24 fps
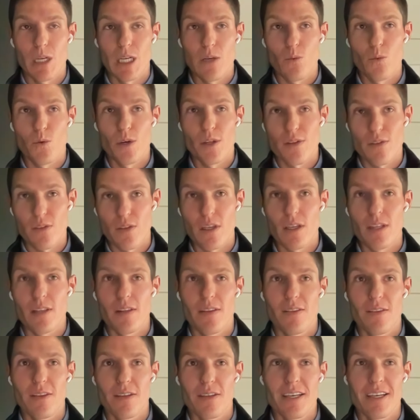with
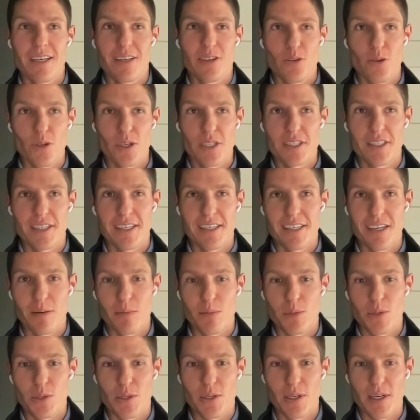the increasing
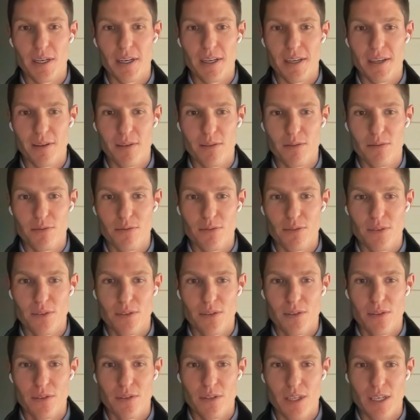number of
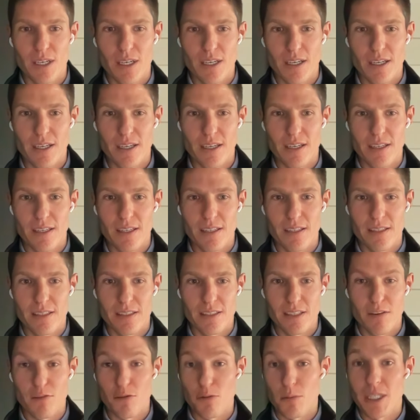uh,
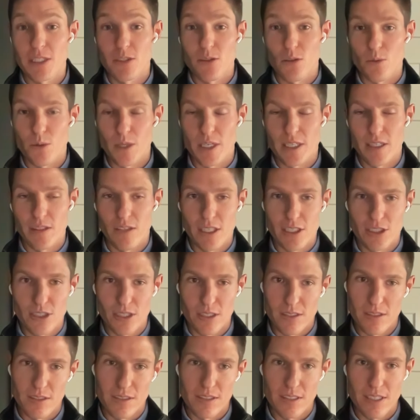governmental
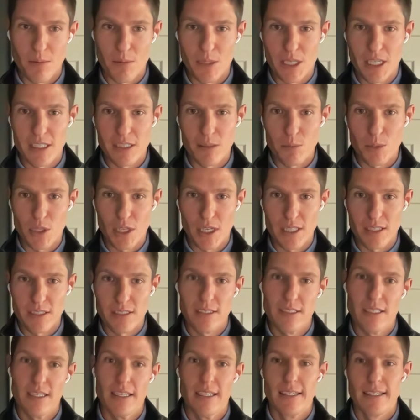regulations coming into
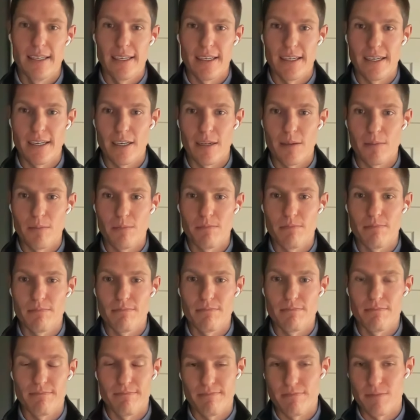place,
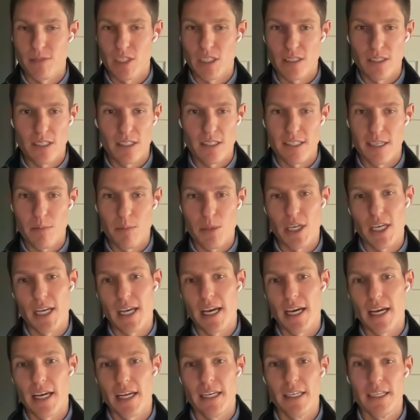the
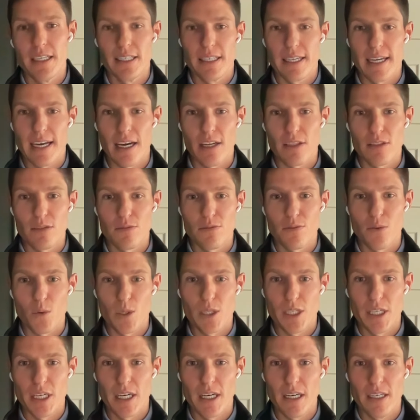CCPA in
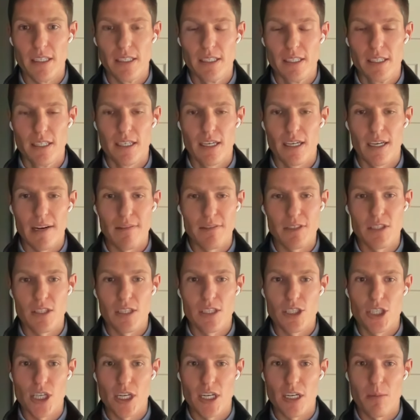California,
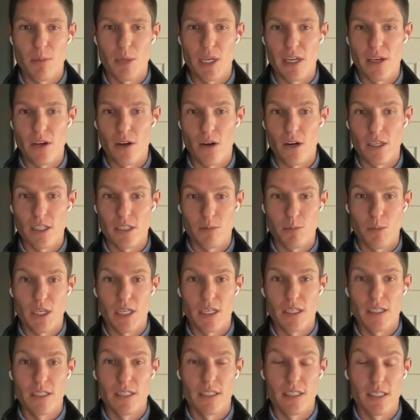obviously GDPR has
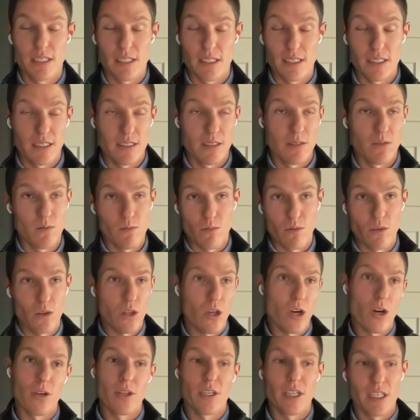been
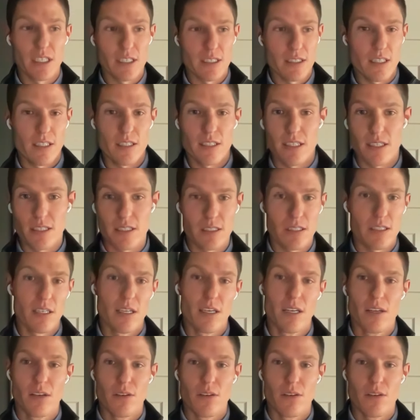long in existence